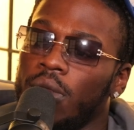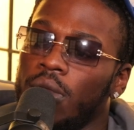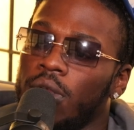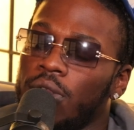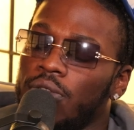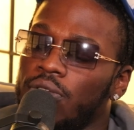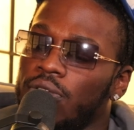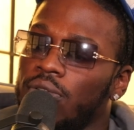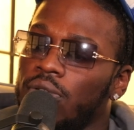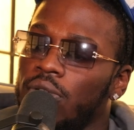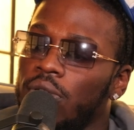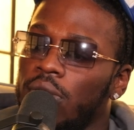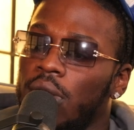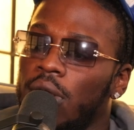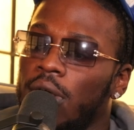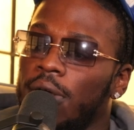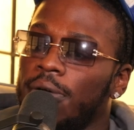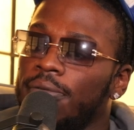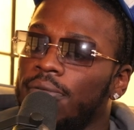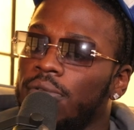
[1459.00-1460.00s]
he just
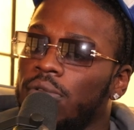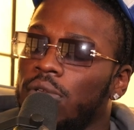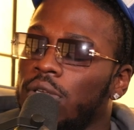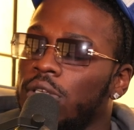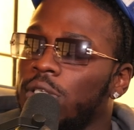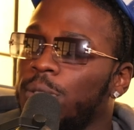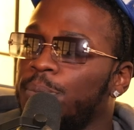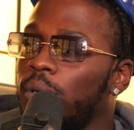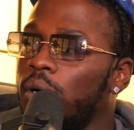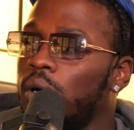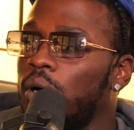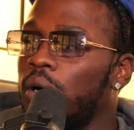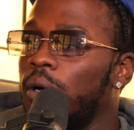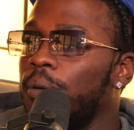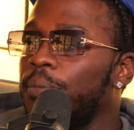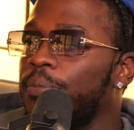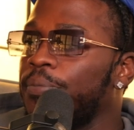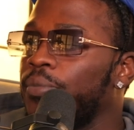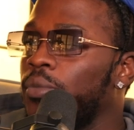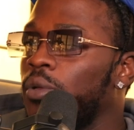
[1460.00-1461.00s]
took off, done his
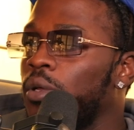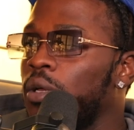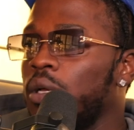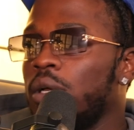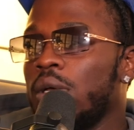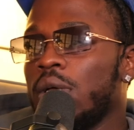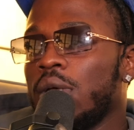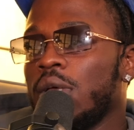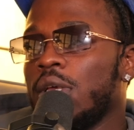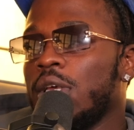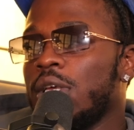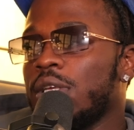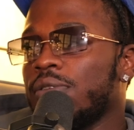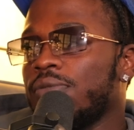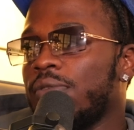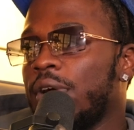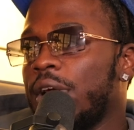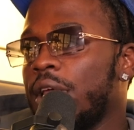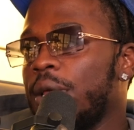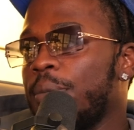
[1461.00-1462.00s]
part, hit
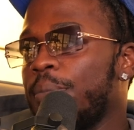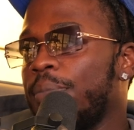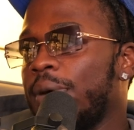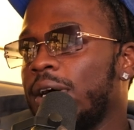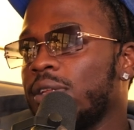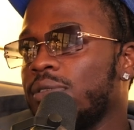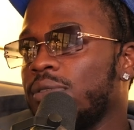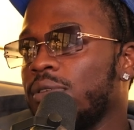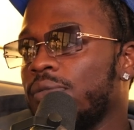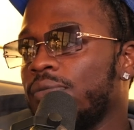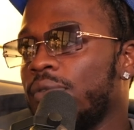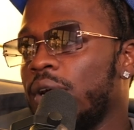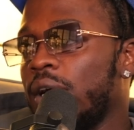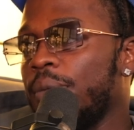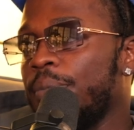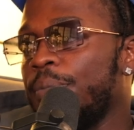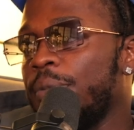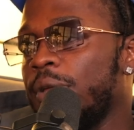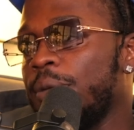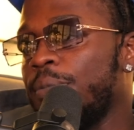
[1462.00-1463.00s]
its right impact to the
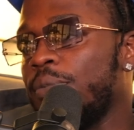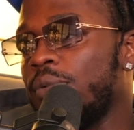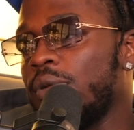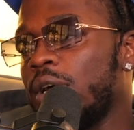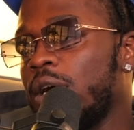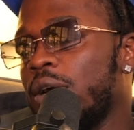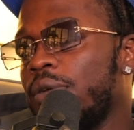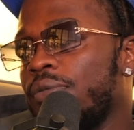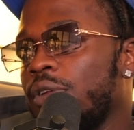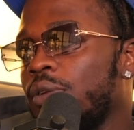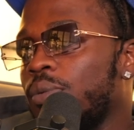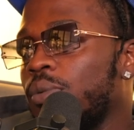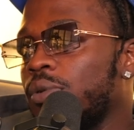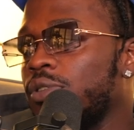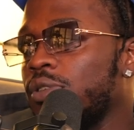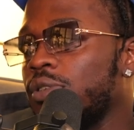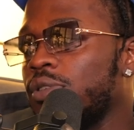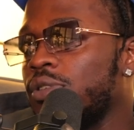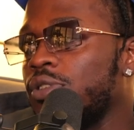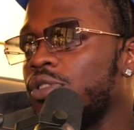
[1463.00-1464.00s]
right people that I really
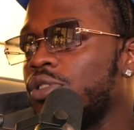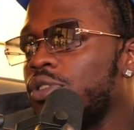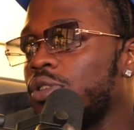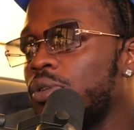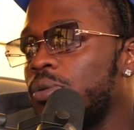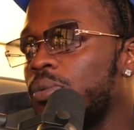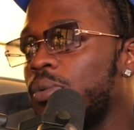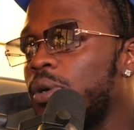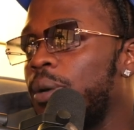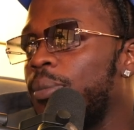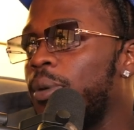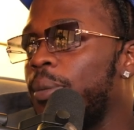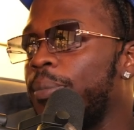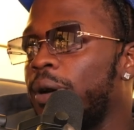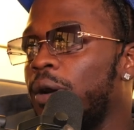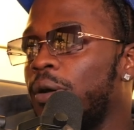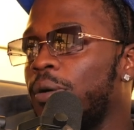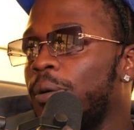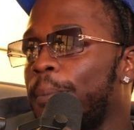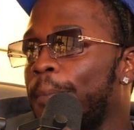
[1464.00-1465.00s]
wanted to show what I'm
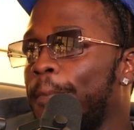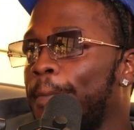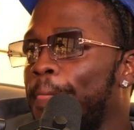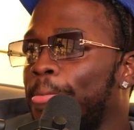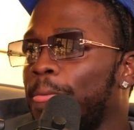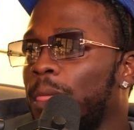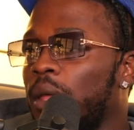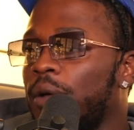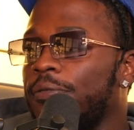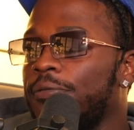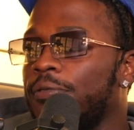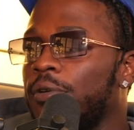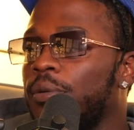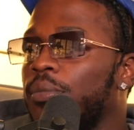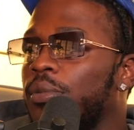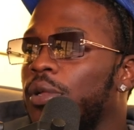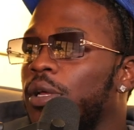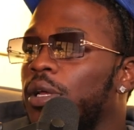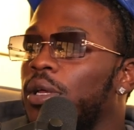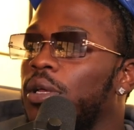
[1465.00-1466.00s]
about. And
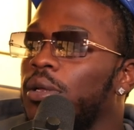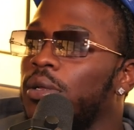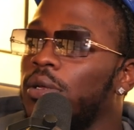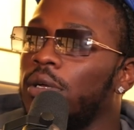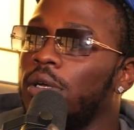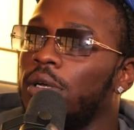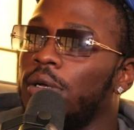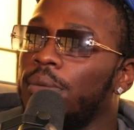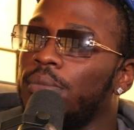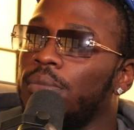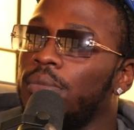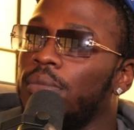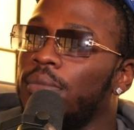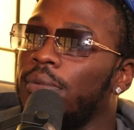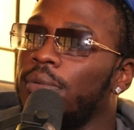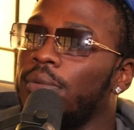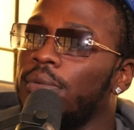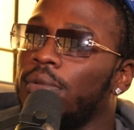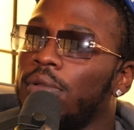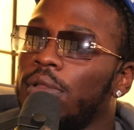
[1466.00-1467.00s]
from there,
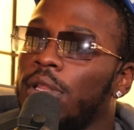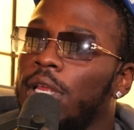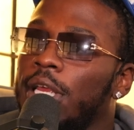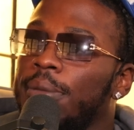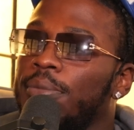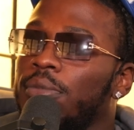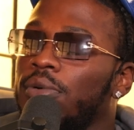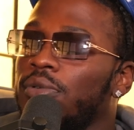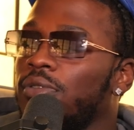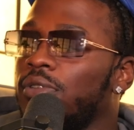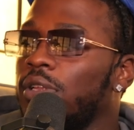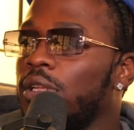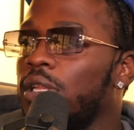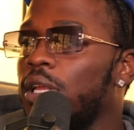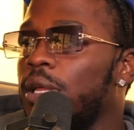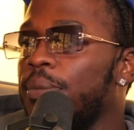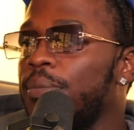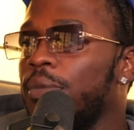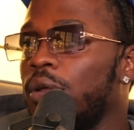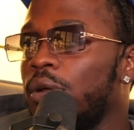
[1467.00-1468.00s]
labels did
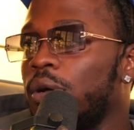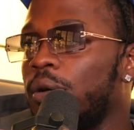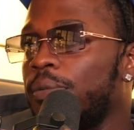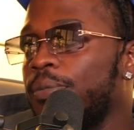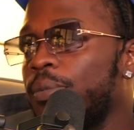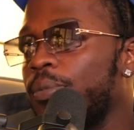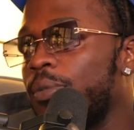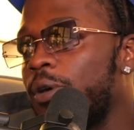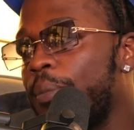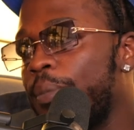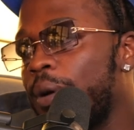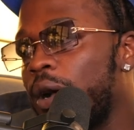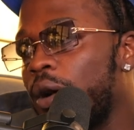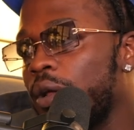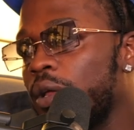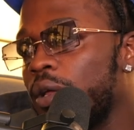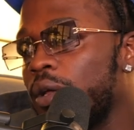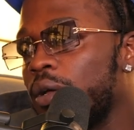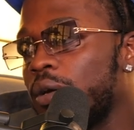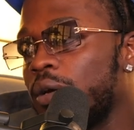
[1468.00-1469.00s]
hit me up
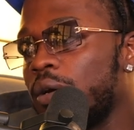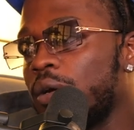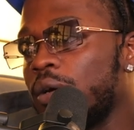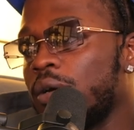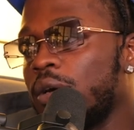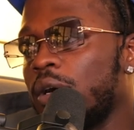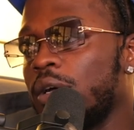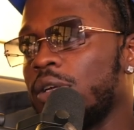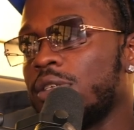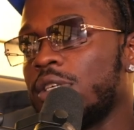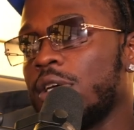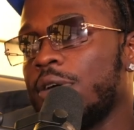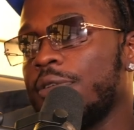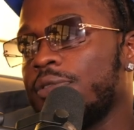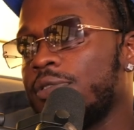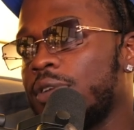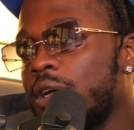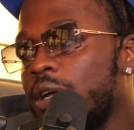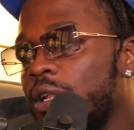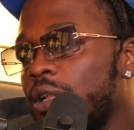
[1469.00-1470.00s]
about it, got
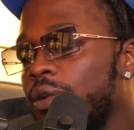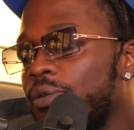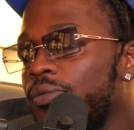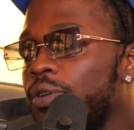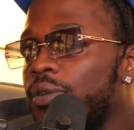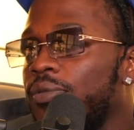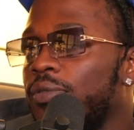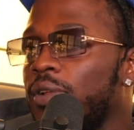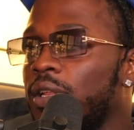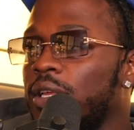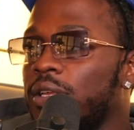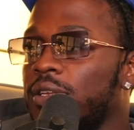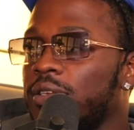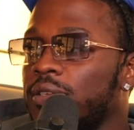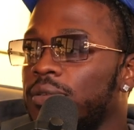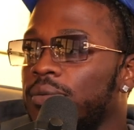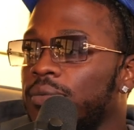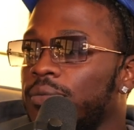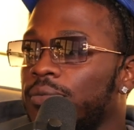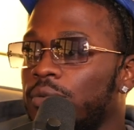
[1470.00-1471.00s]
itself signed and
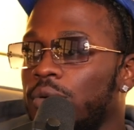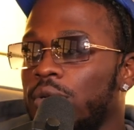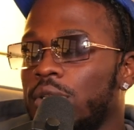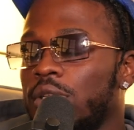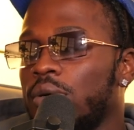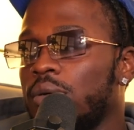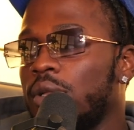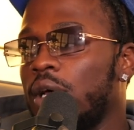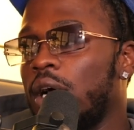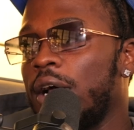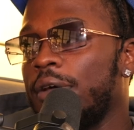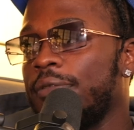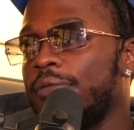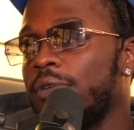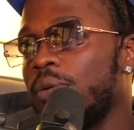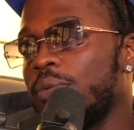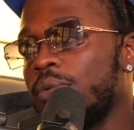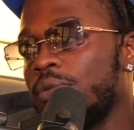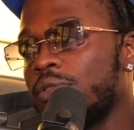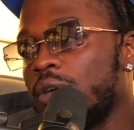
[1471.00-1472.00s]
re-released for a deal that I
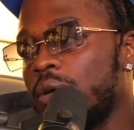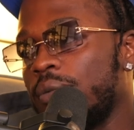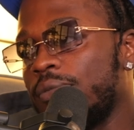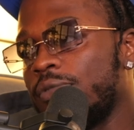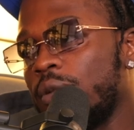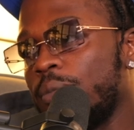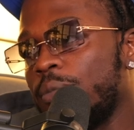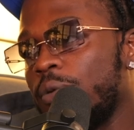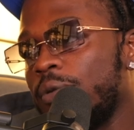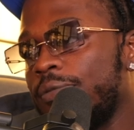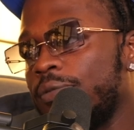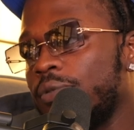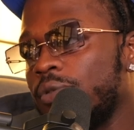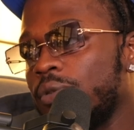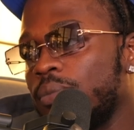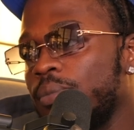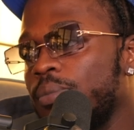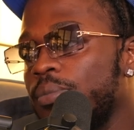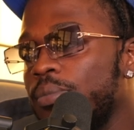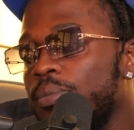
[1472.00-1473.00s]
felt was comfortable
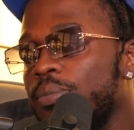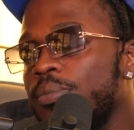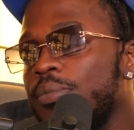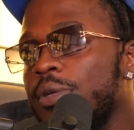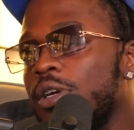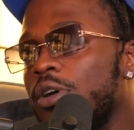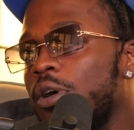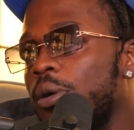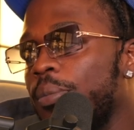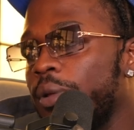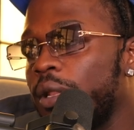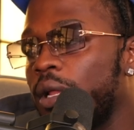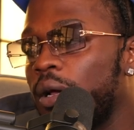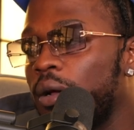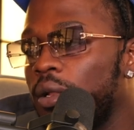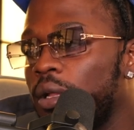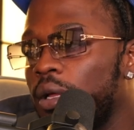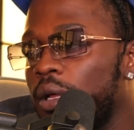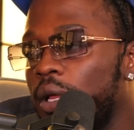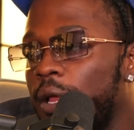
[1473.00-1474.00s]
for me coming
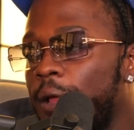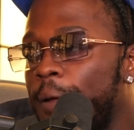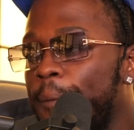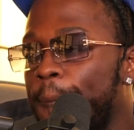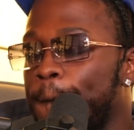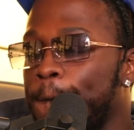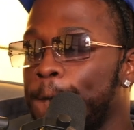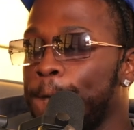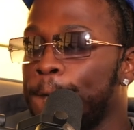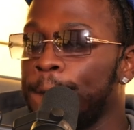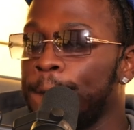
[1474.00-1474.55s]
out in the game.